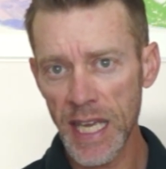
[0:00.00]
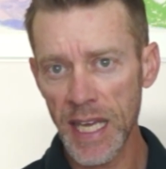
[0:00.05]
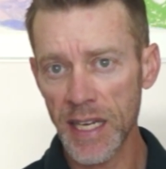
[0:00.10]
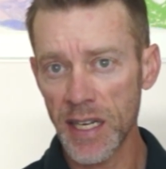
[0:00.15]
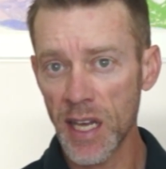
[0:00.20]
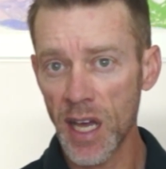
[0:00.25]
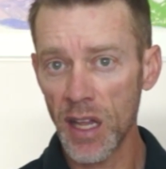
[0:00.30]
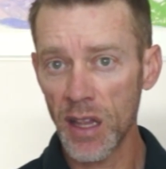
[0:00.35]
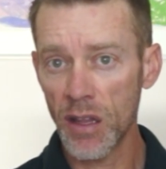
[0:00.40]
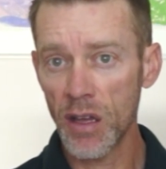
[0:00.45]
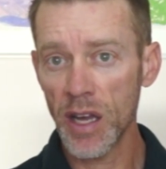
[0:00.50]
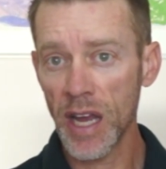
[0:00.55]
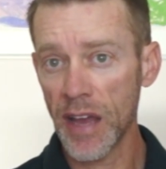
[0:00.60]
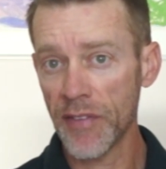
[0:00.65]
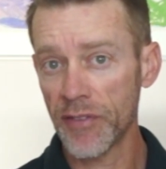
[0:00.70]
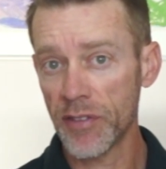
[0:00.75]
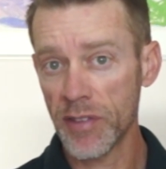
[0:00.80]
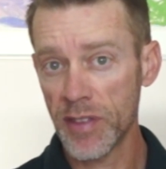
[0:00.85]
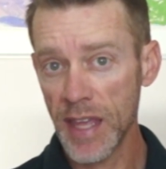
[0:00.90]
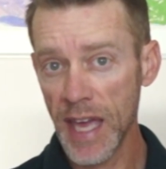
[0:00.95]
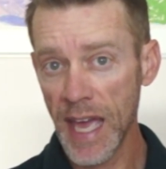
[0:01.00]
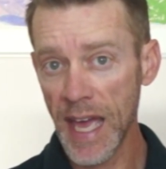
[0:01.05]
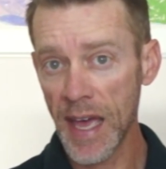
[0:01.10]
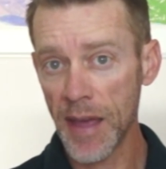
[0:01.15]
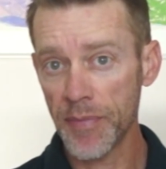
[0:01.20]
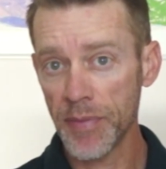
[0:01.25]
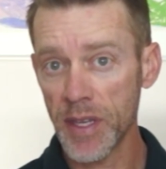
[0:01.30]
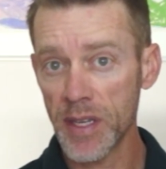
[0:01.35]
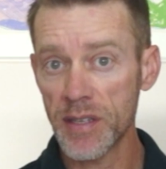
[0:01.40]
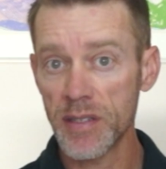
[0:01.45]
and not long after
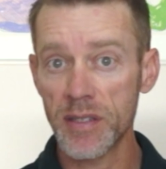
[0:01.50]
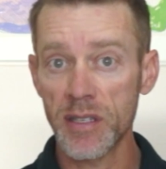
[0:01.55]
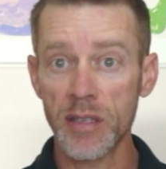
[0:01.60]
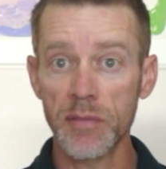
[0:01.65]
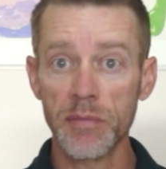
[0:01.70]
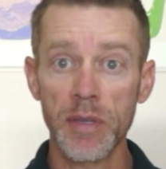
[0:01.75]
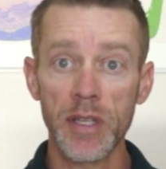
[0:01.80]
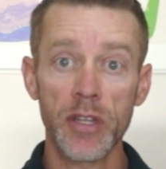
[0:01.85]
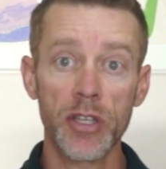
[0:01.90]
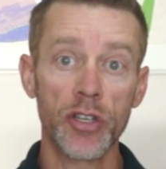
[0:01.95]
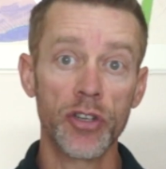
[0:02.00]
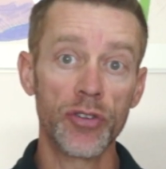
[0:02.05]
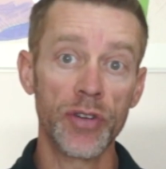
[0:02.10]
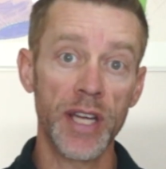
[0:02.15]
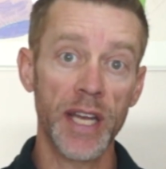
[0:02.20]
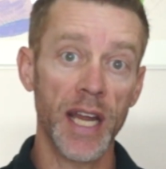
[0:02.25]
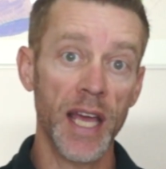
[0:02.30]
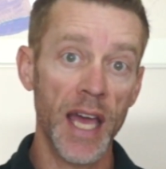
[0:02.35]
that, they sent me the Grit